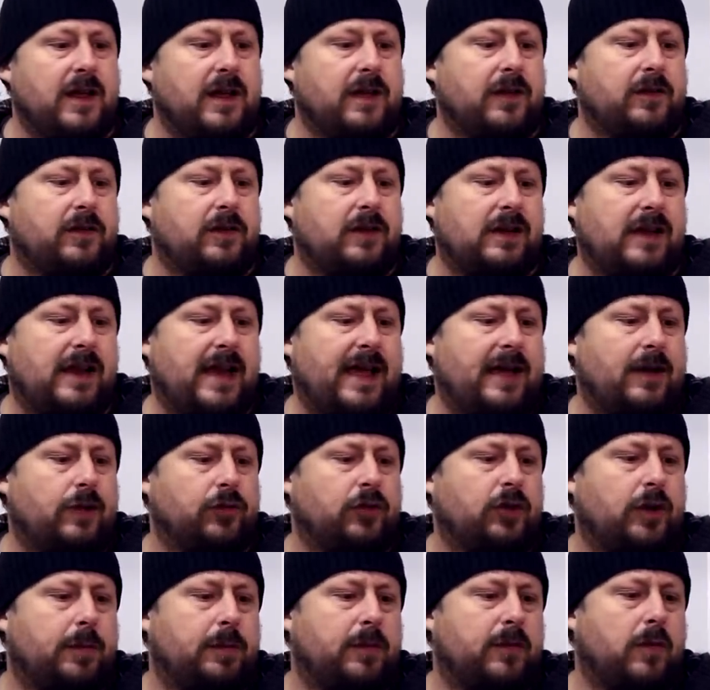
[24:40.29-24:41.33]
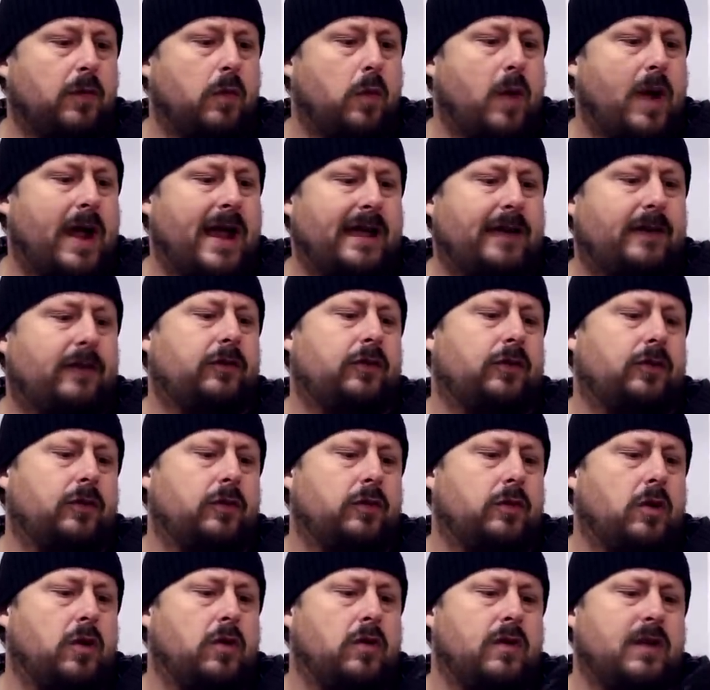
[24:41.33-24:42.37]
So you can lay it on top of a wax
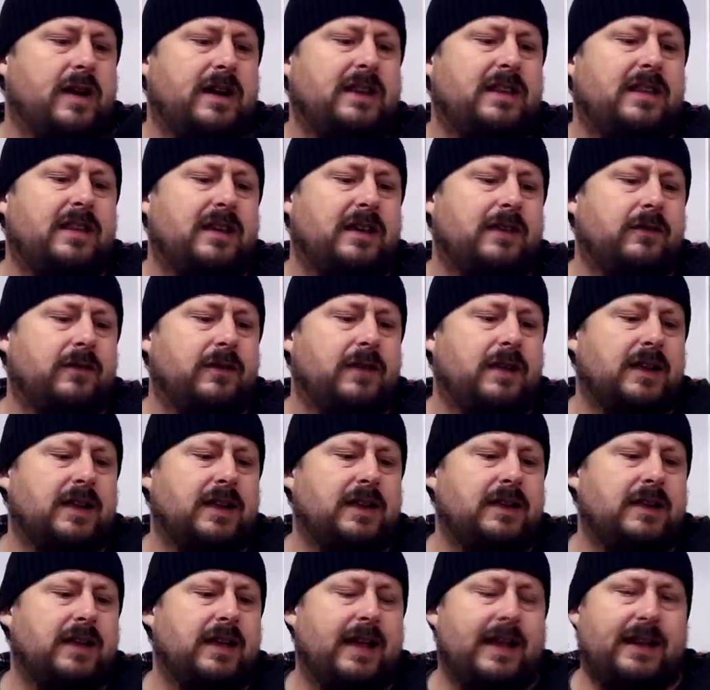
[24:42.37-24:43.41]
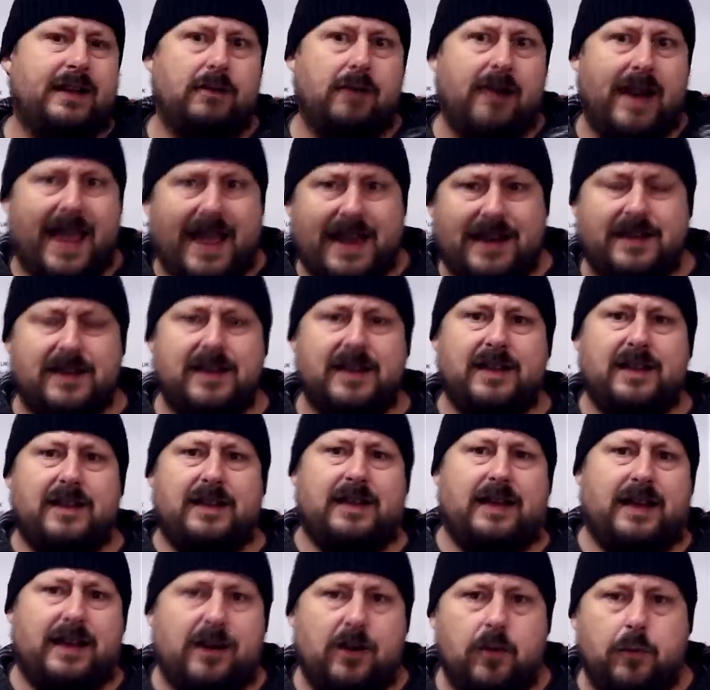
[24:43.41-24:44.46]
or anything really, and it will add
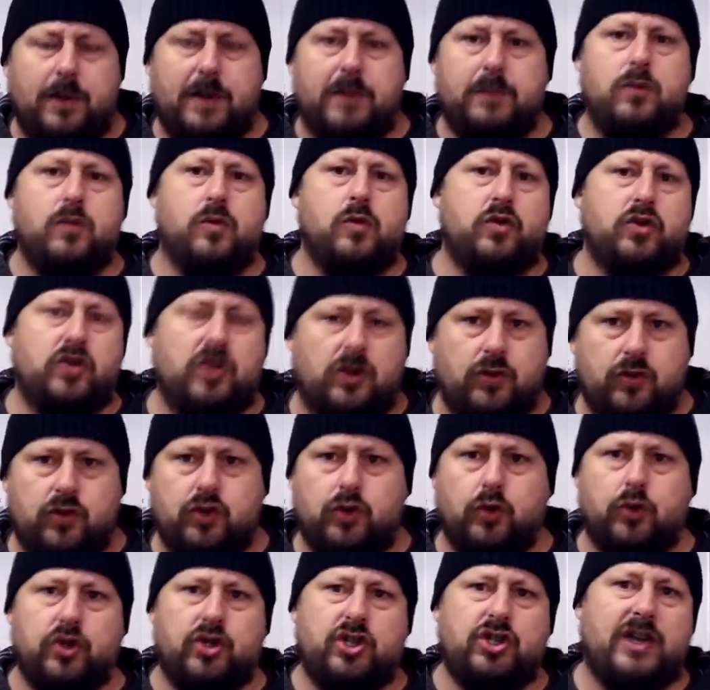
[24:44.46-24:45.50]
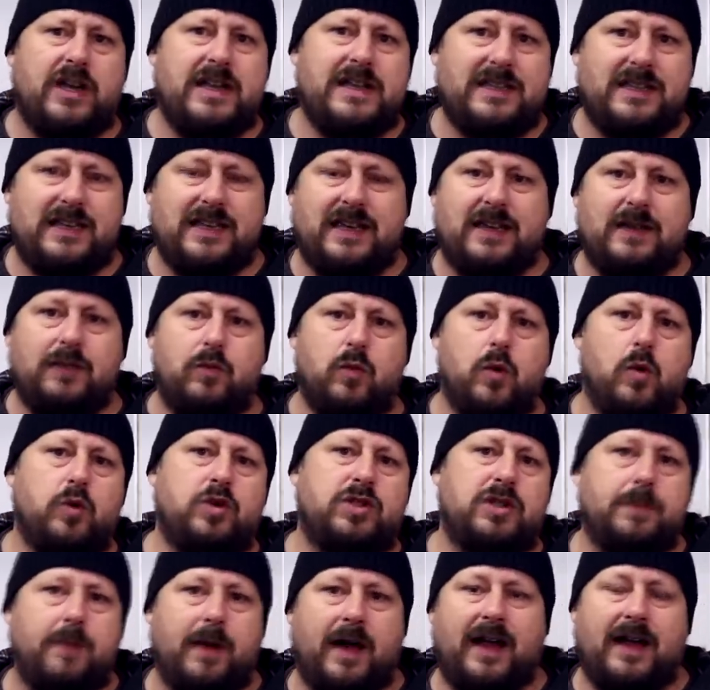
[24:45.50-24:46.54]
a little bit more sort of sheeting and
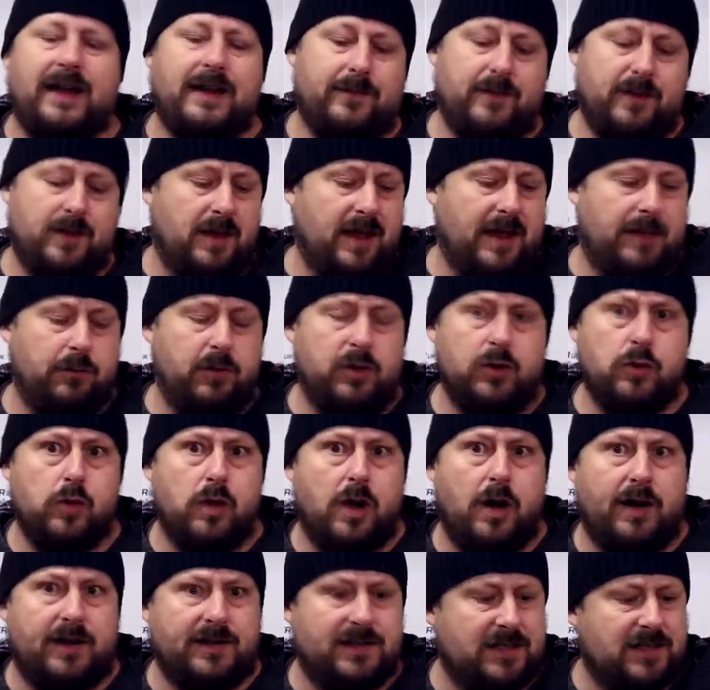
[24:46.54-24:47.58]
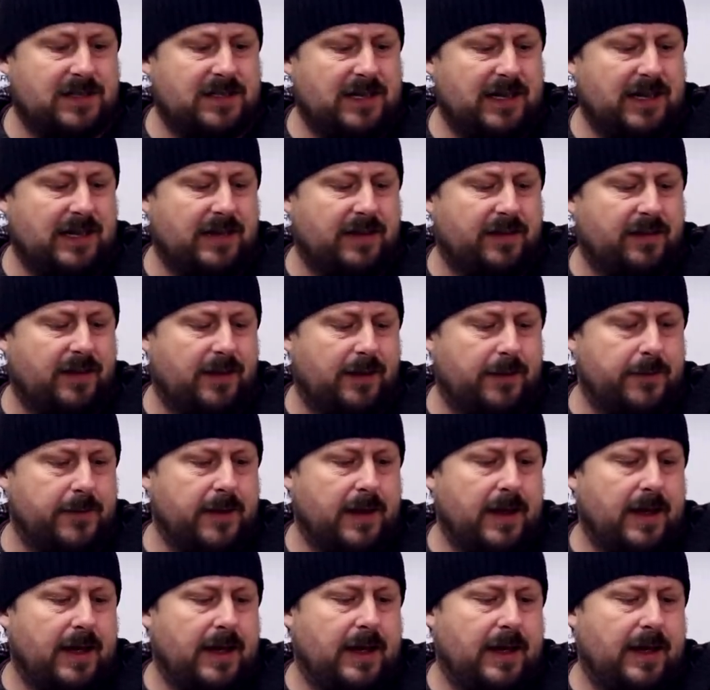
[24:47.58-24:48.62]
water behavior that we all like to see. So,
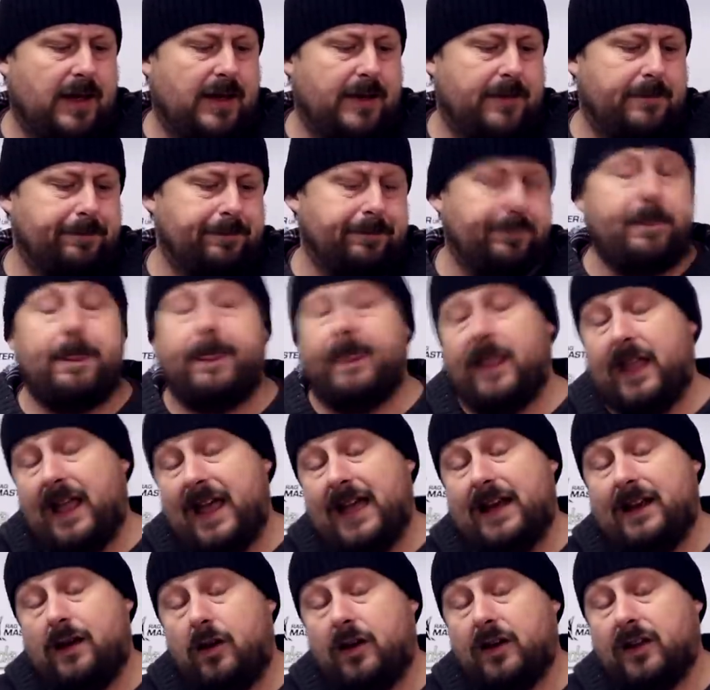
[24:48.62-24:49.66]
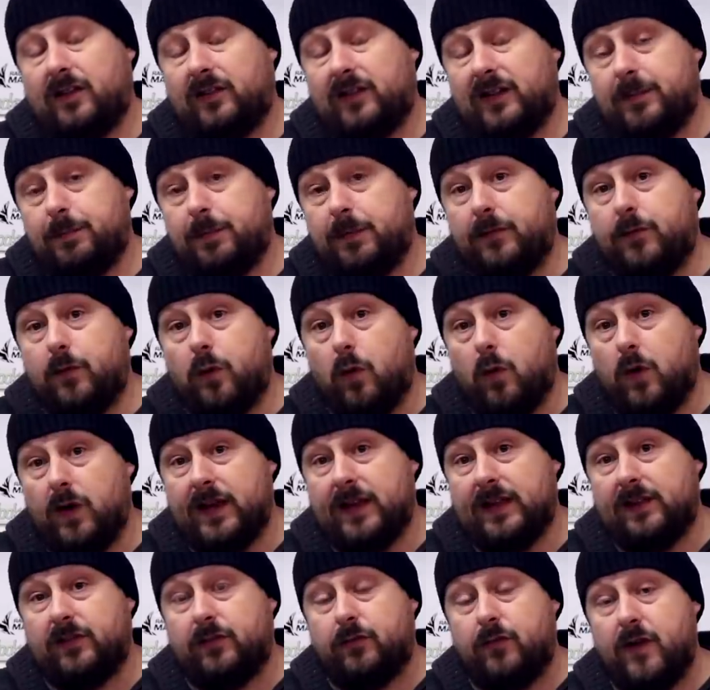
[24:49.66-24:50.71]
and like I said before,
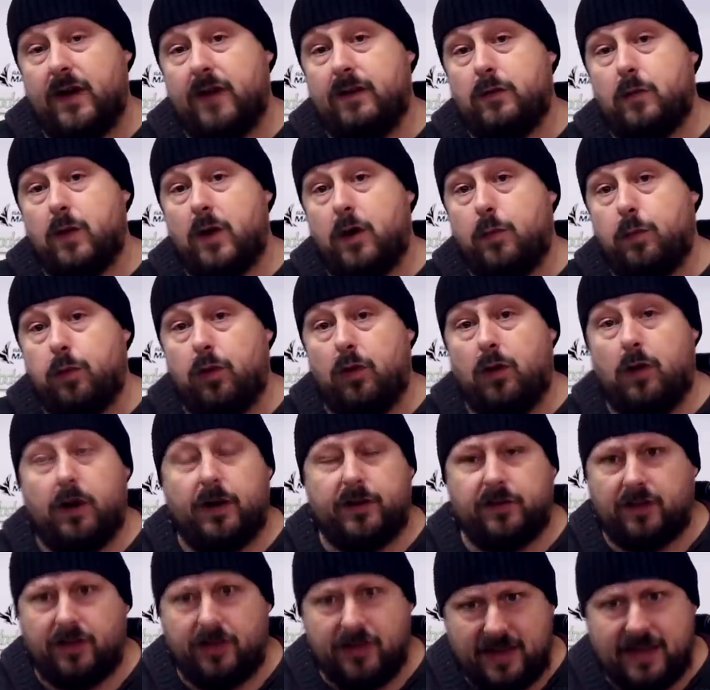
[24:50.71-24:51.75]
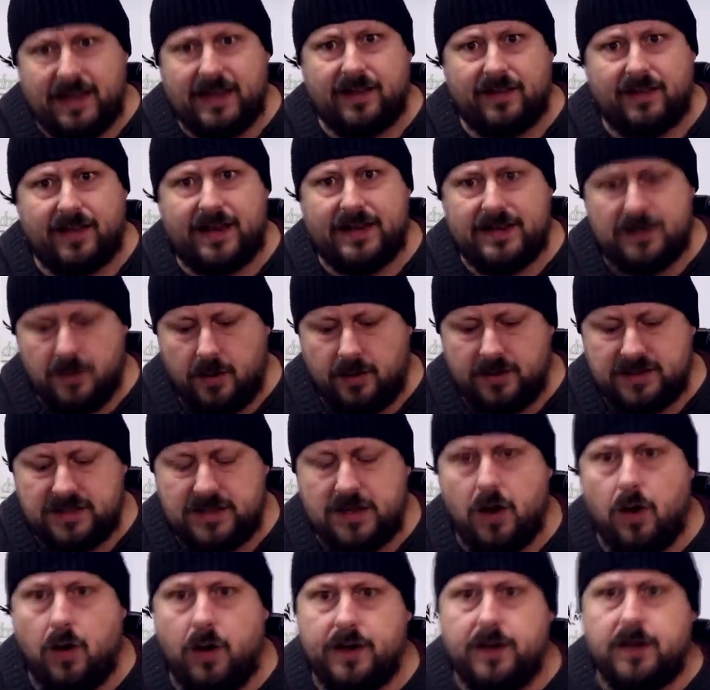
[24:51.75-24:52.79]
it's very well priced. I think it's
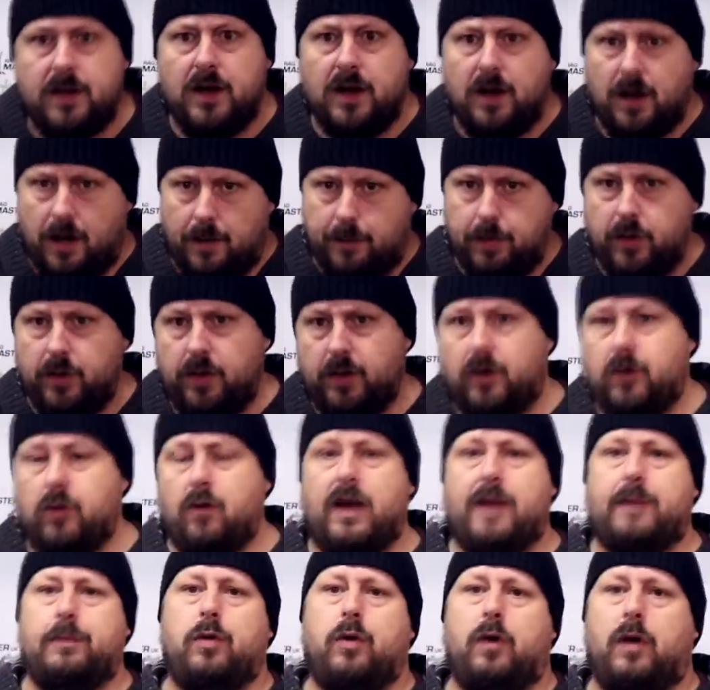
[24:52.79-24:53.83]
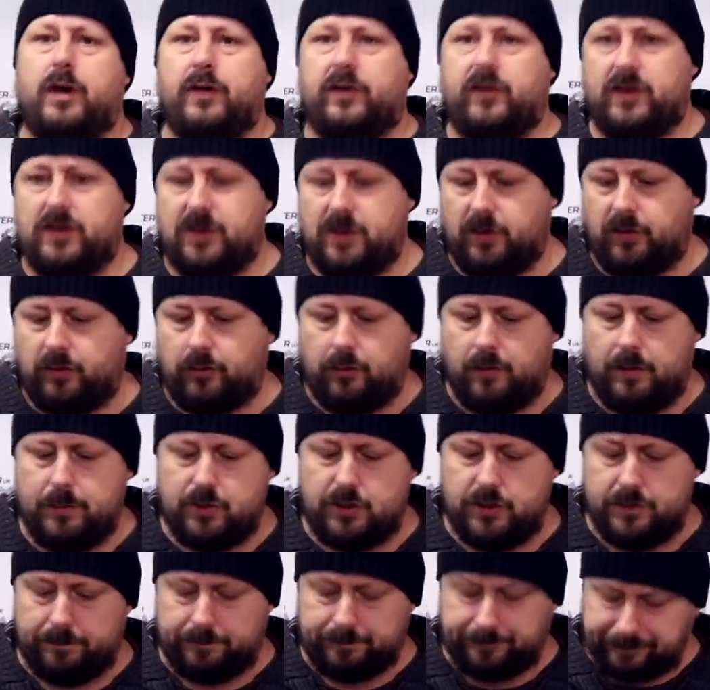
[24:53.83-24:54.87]
$8.99. I'll put the correct price in the
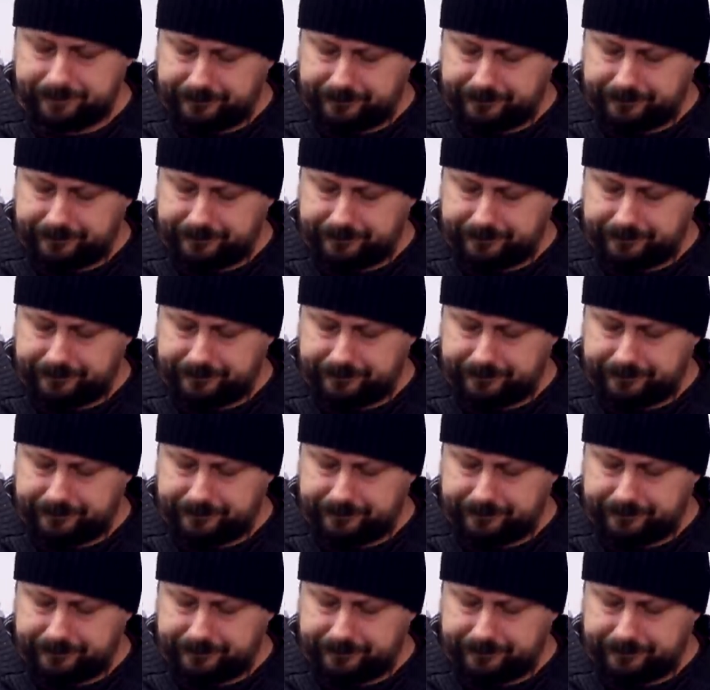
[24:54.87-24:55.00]
description.